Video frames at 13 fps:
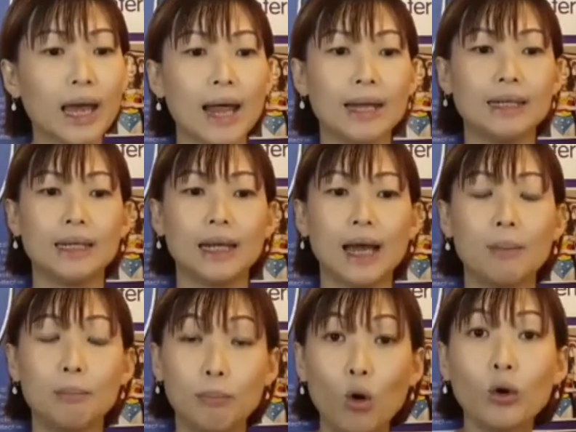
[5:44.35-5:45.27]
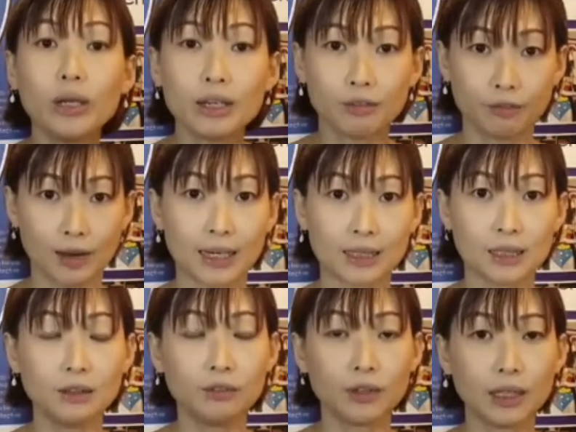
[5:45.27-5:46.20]
and they are more
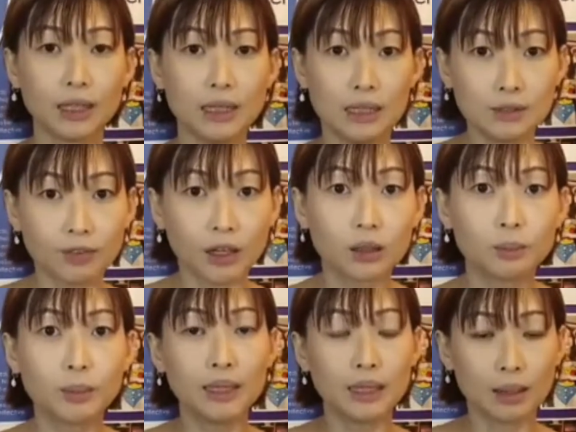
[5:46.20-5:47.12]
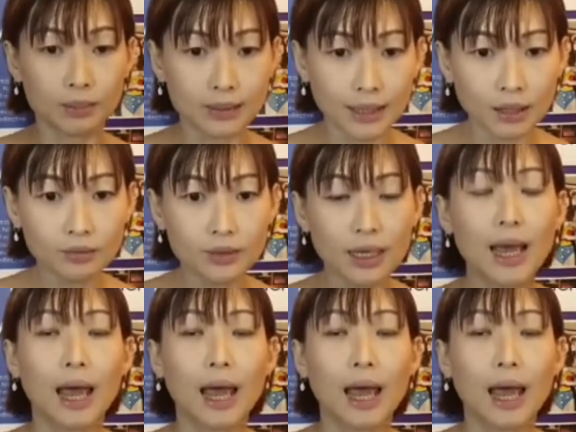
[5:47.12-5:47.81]
effective in developing themselves